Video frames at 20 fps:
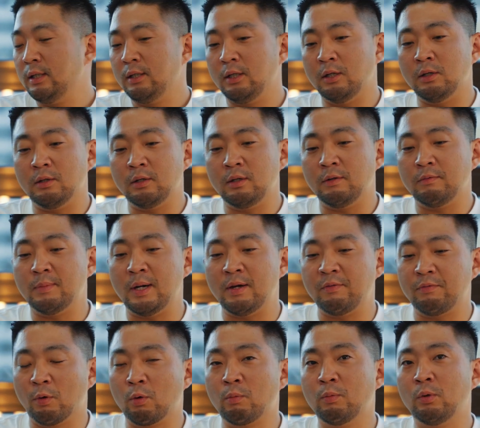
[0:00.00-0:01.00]
You know, if my
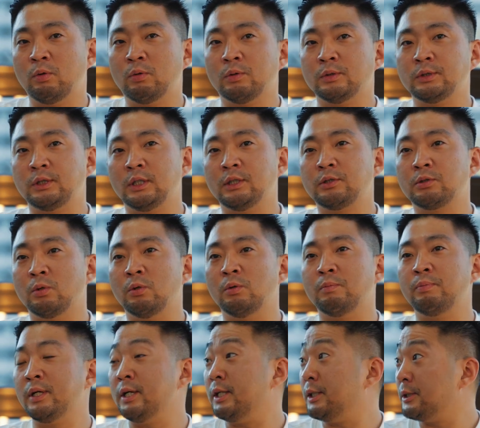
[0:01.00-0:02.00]
formal CSGO
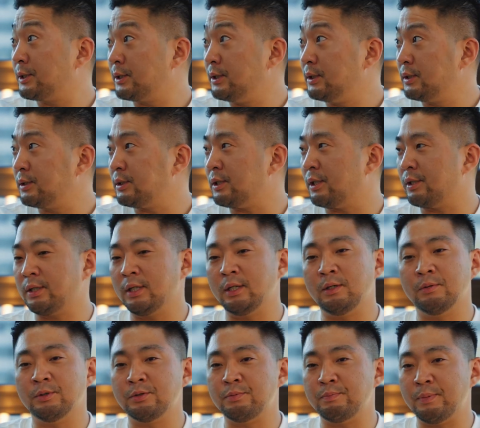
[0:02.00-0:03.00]
players thought that
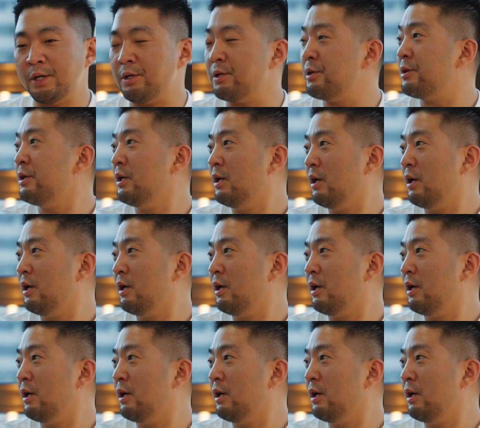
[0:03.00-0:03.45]
it was better